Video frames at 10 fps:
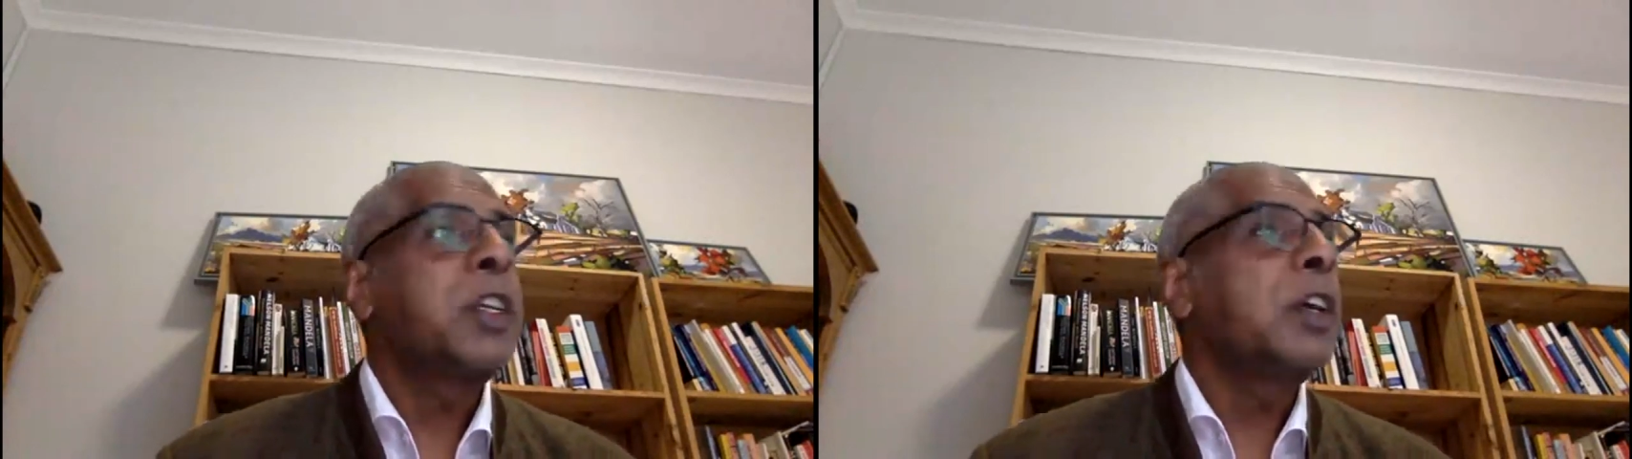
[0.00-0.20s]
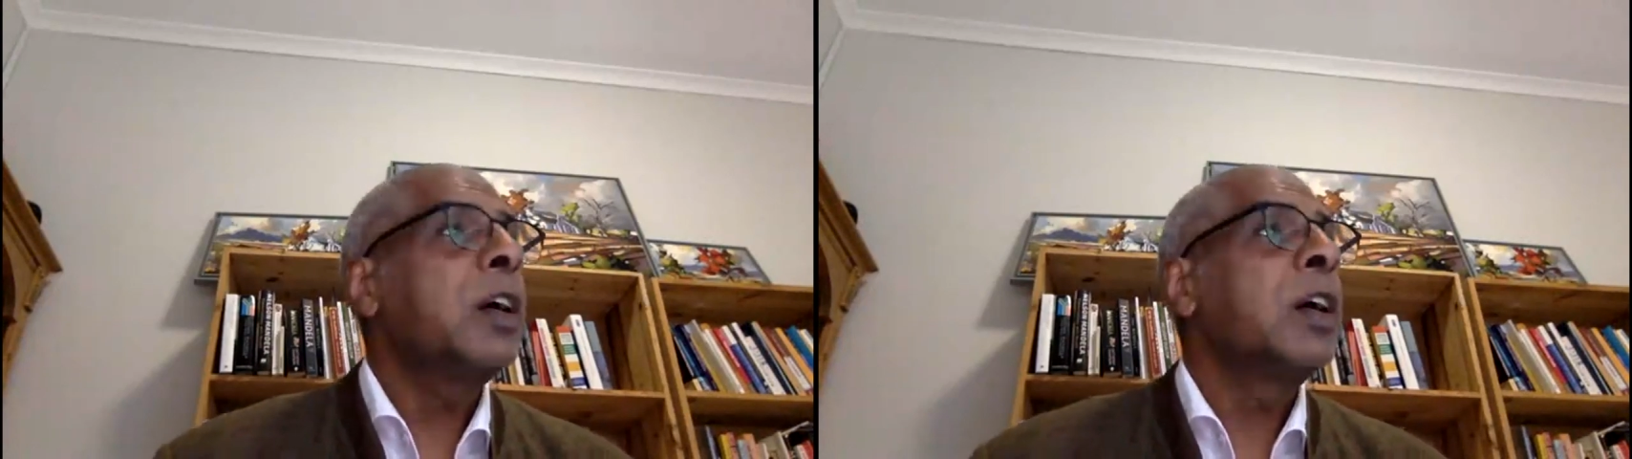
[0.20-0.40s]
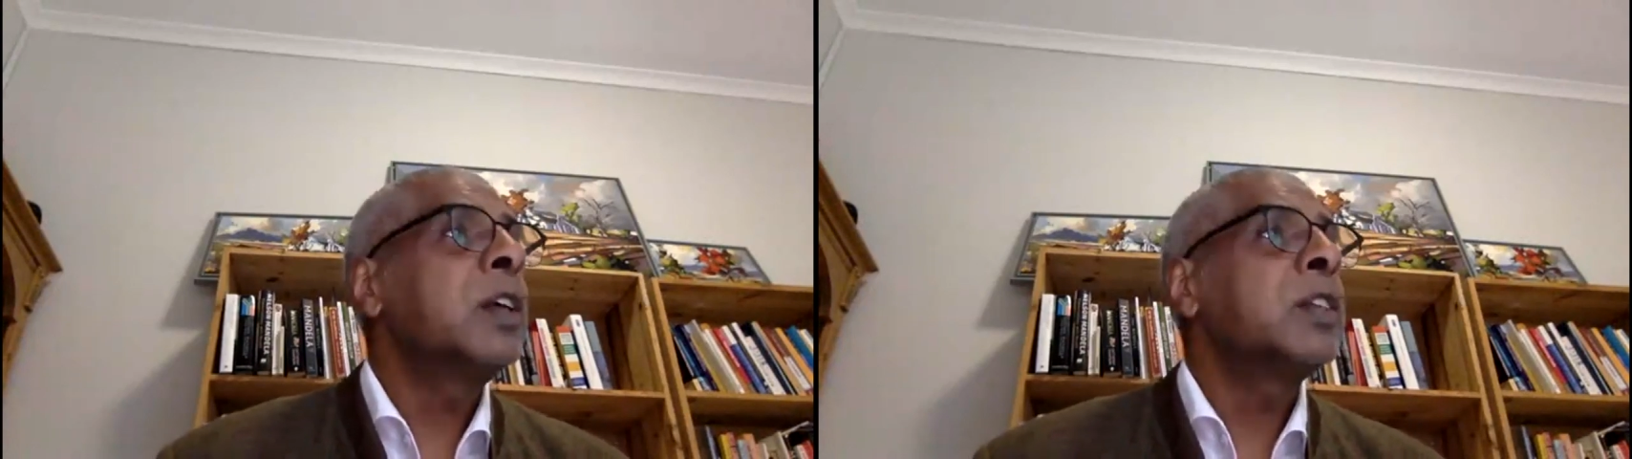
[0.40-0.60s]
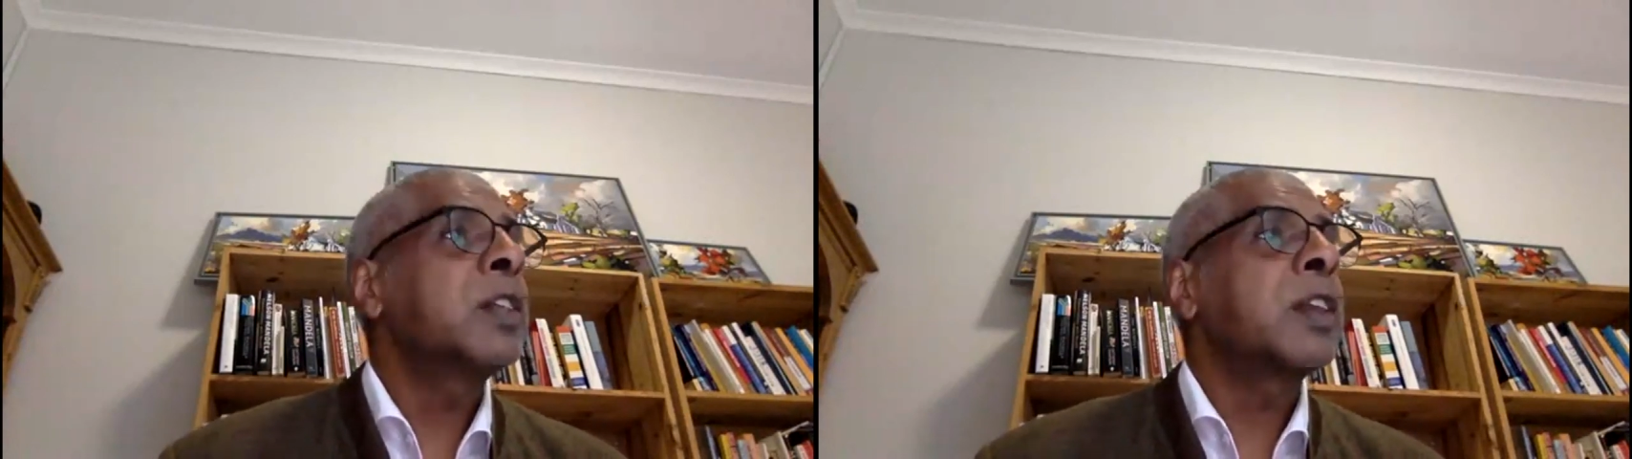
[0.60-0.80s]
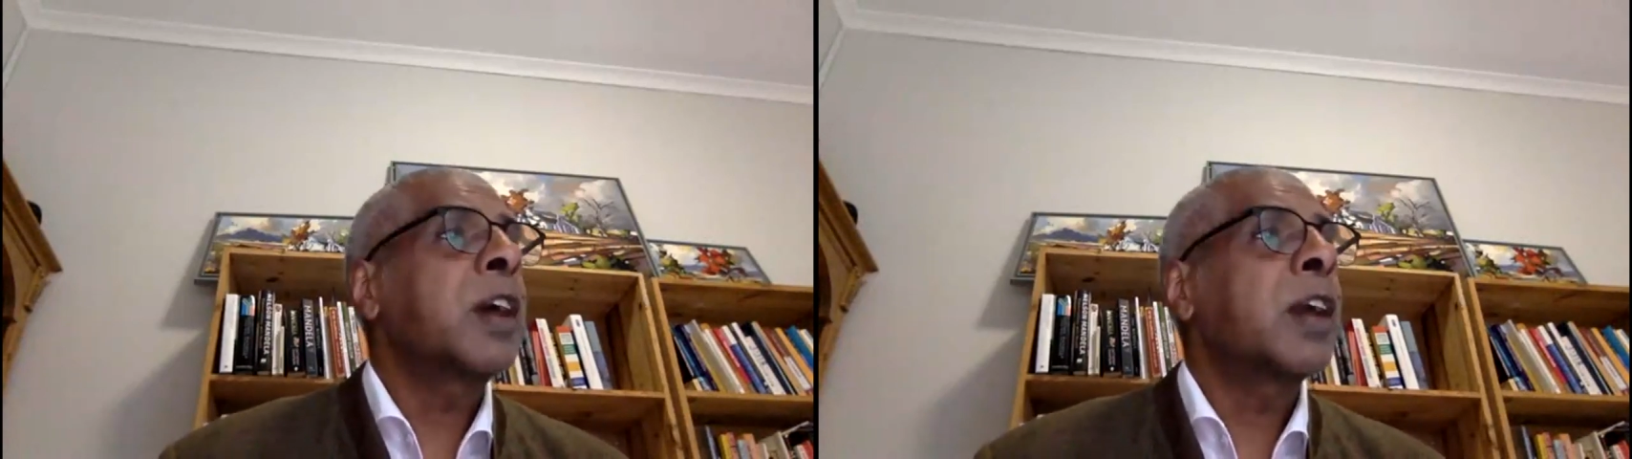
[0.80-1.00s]
She
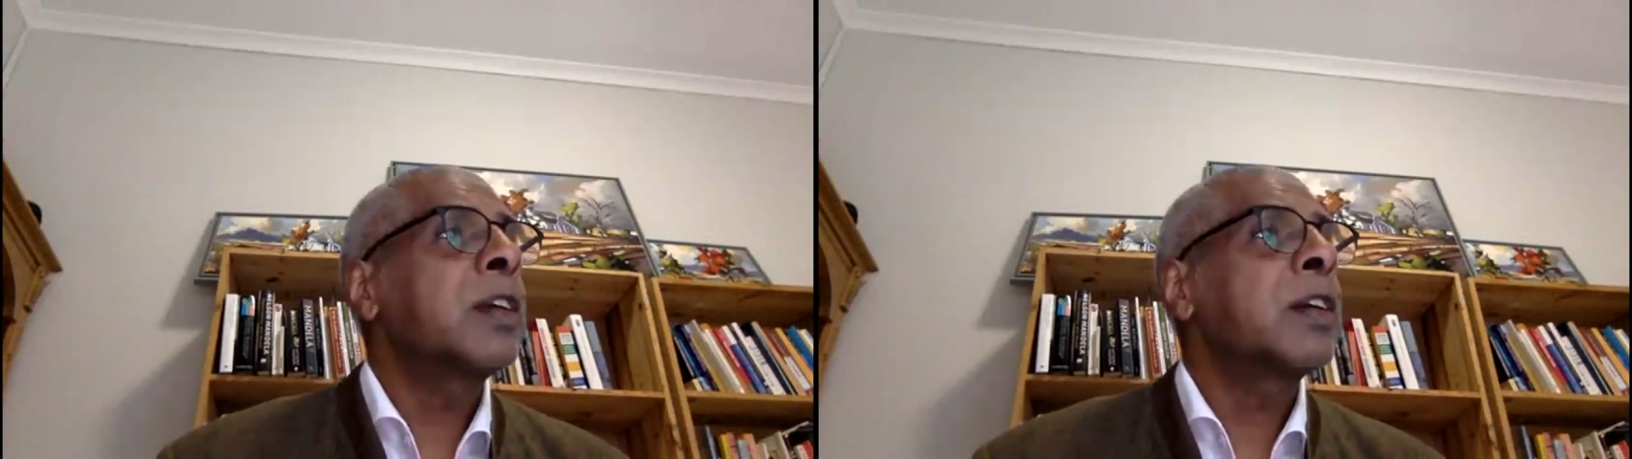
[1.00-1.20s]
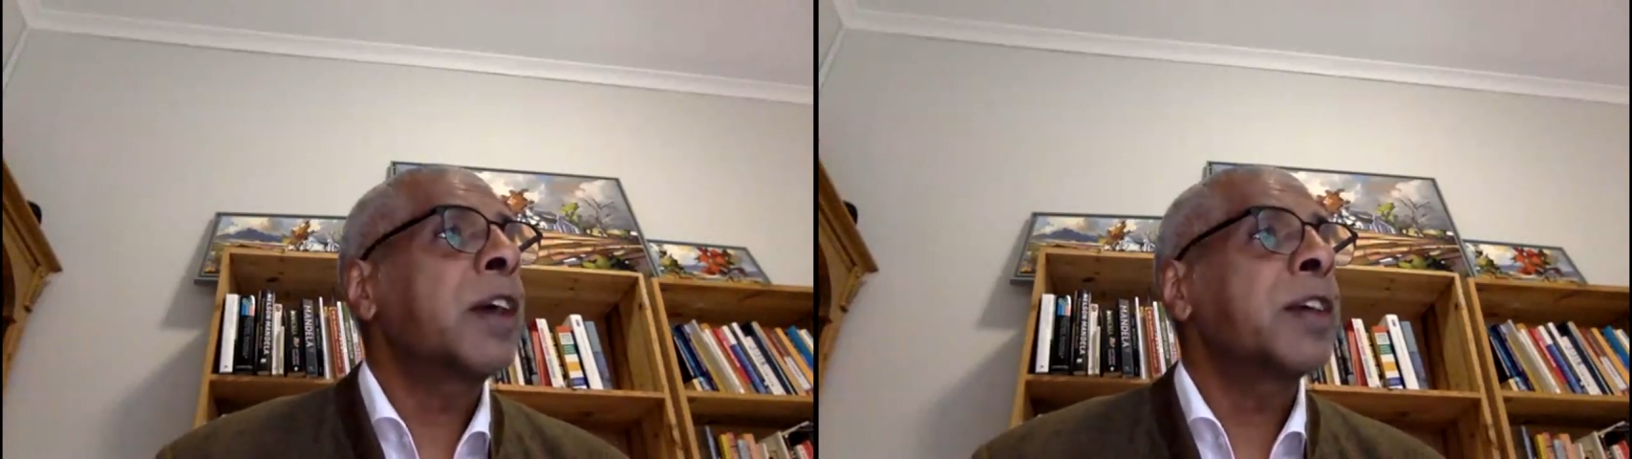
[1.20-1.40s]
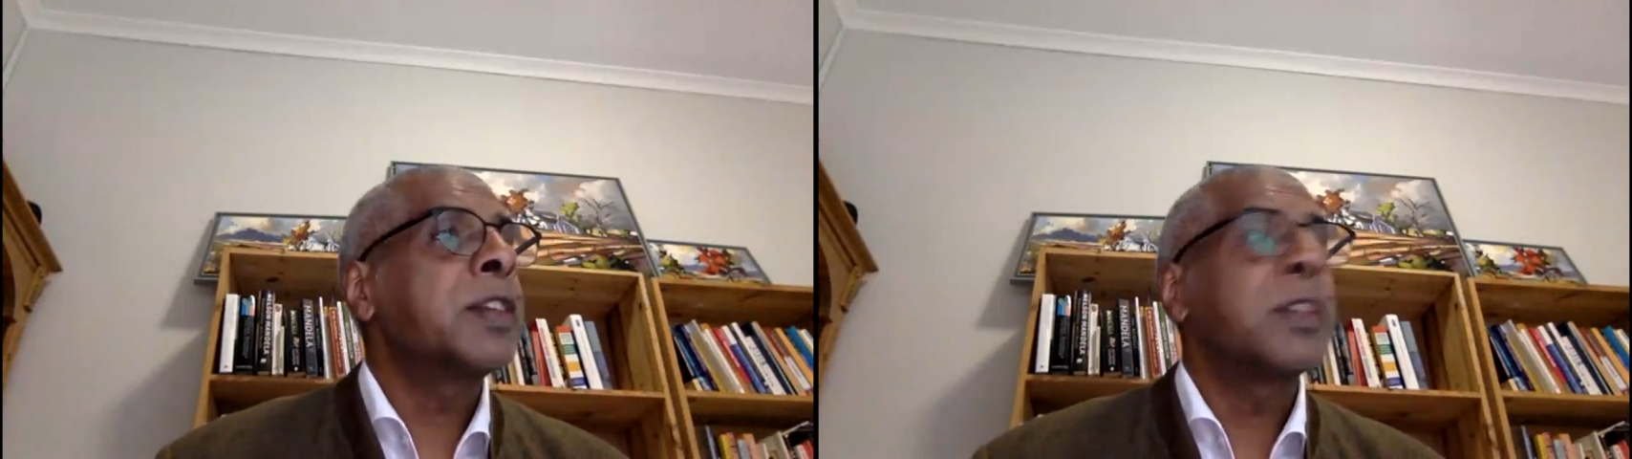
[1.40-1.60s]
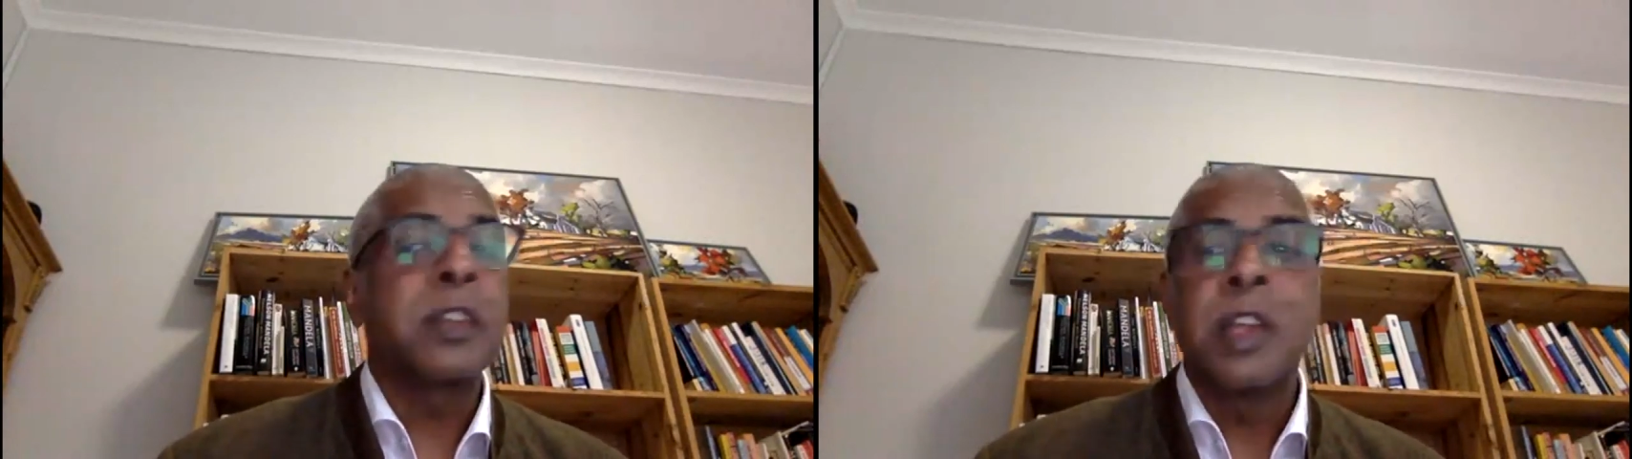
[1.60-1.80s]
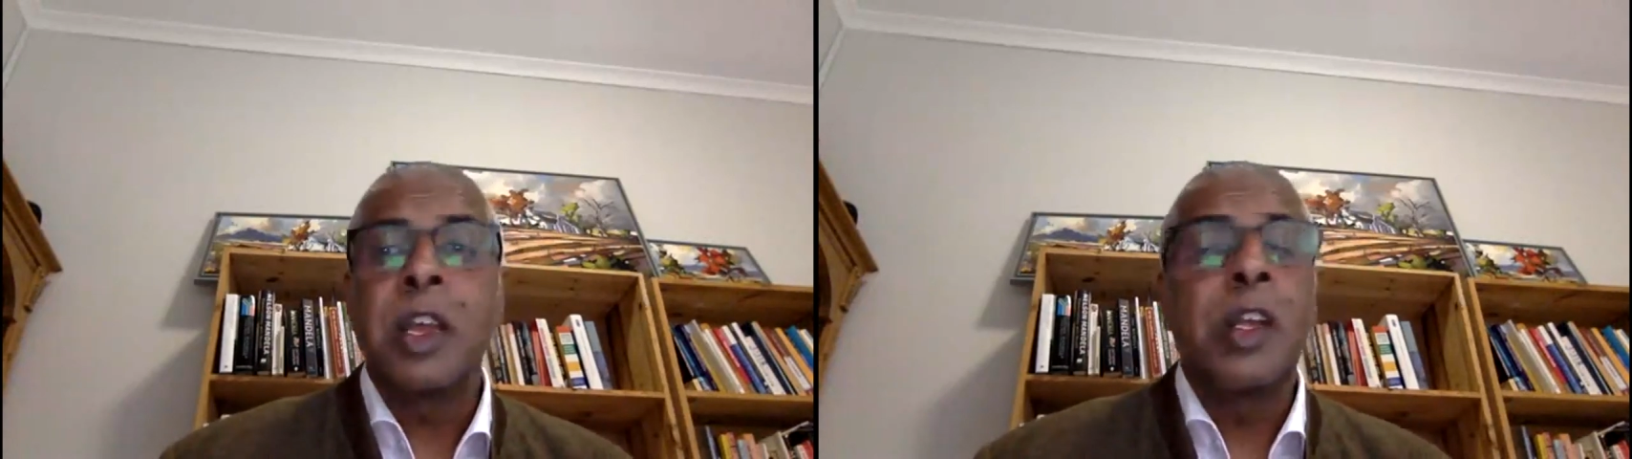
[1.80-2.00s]
urged that the current
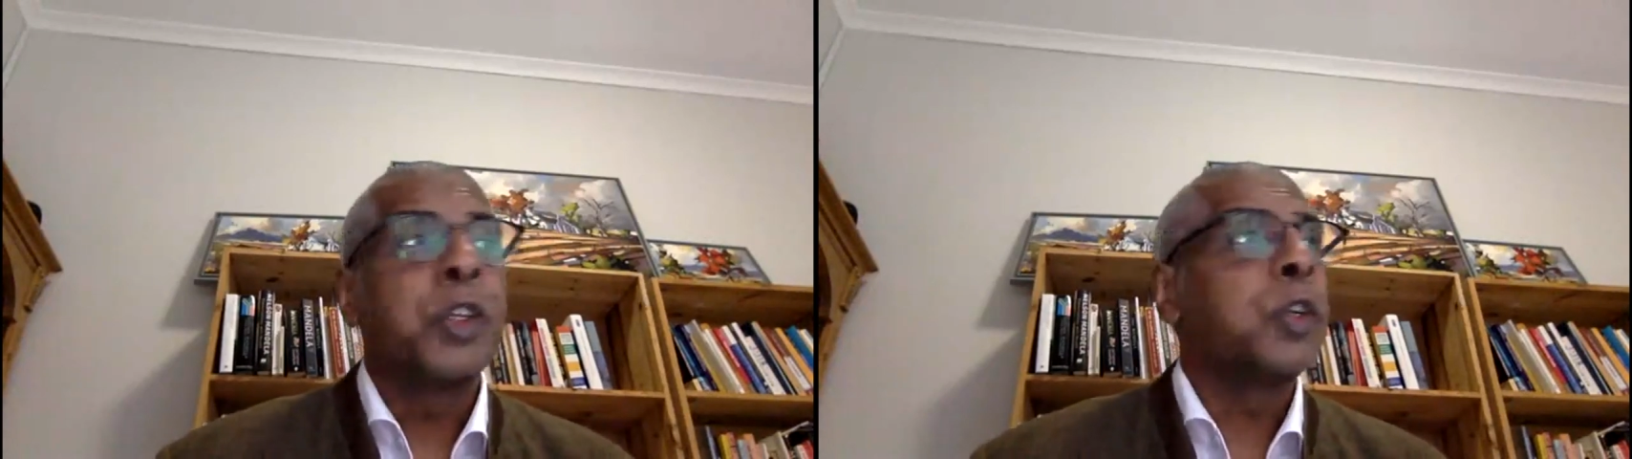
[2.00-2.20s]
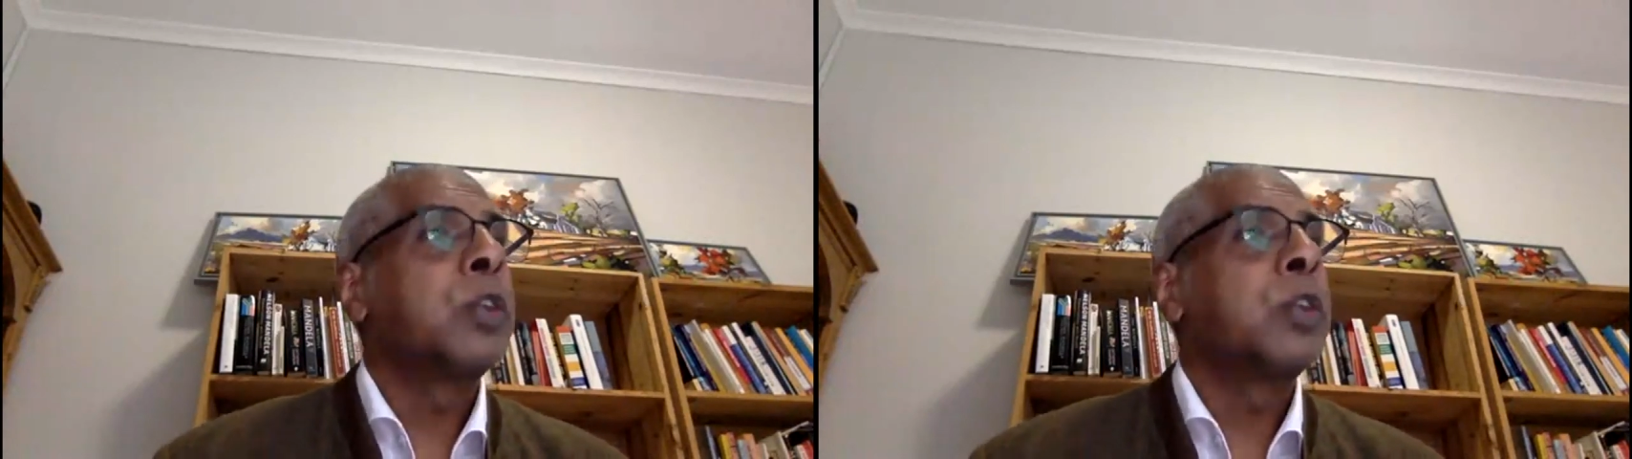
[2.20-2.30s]
crisis